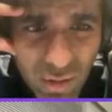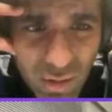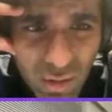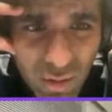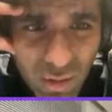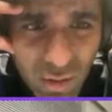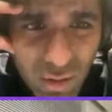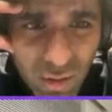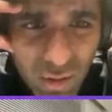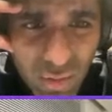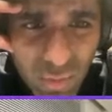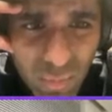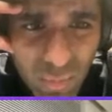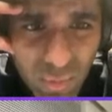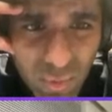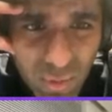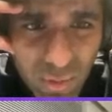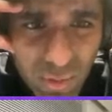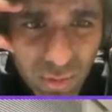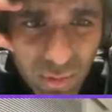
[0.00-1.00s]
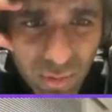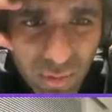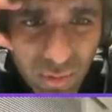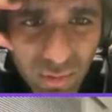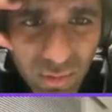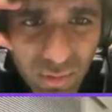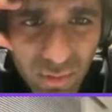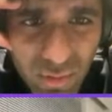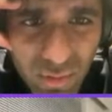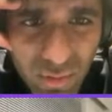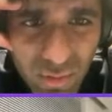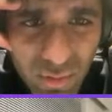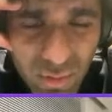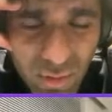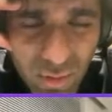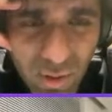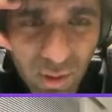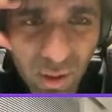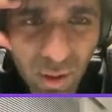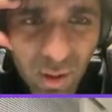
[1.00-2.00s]
The go button.
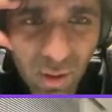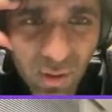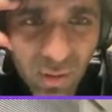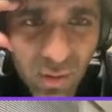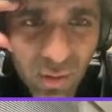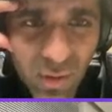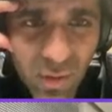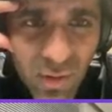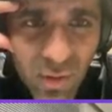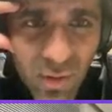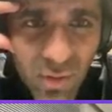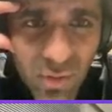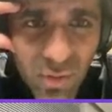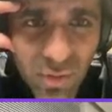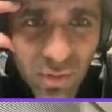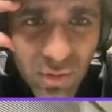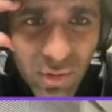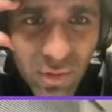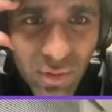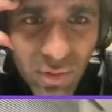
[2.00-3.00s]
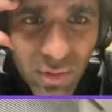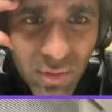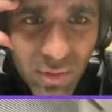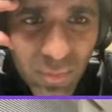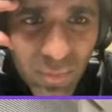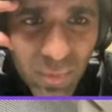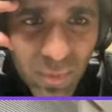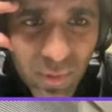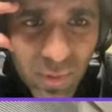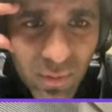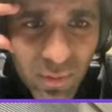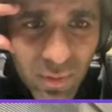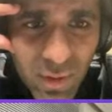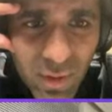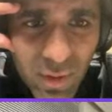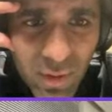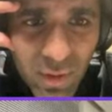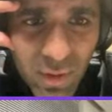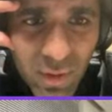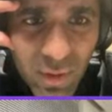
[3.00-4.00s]
Okay, so this is being
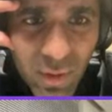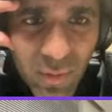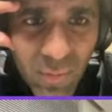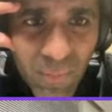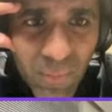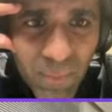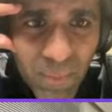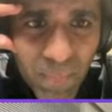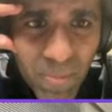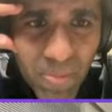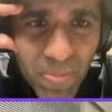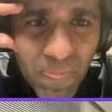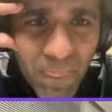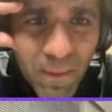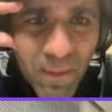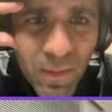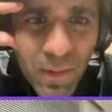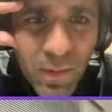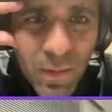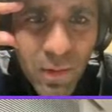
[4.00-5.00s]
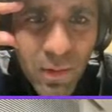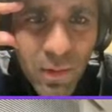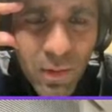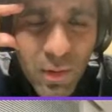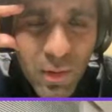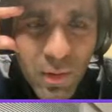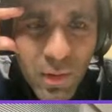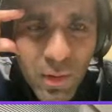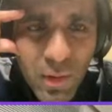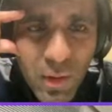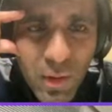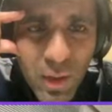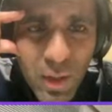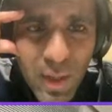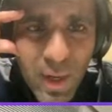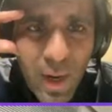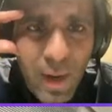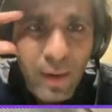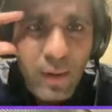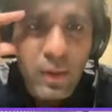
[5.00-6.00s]
set there.
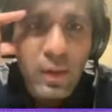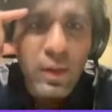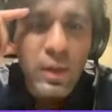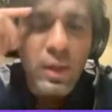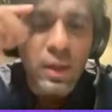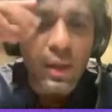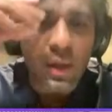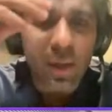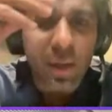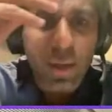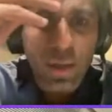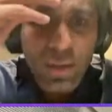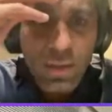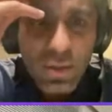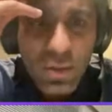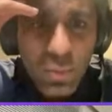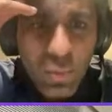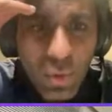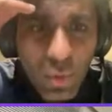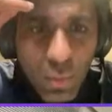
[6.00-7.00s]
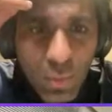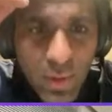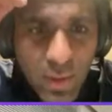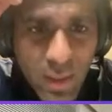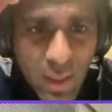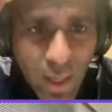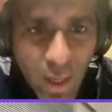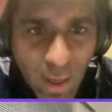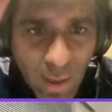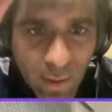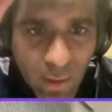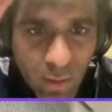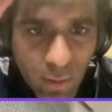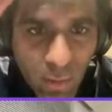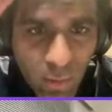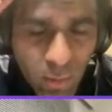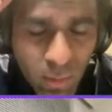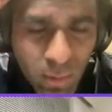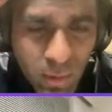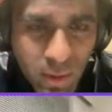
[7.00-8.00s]
Okay, here's what we can
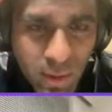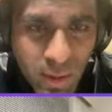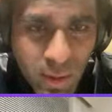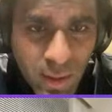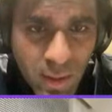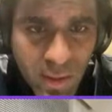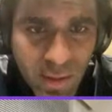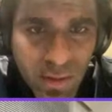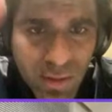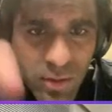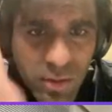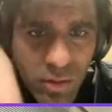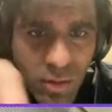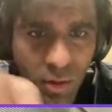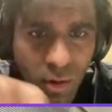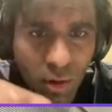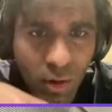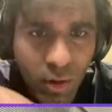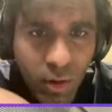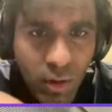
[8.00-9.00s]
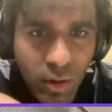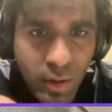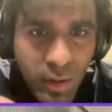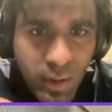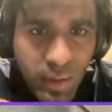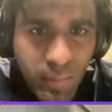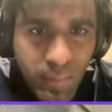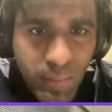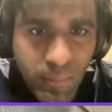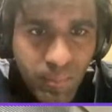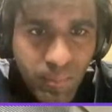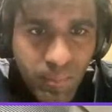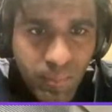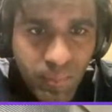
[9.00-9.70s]
do is on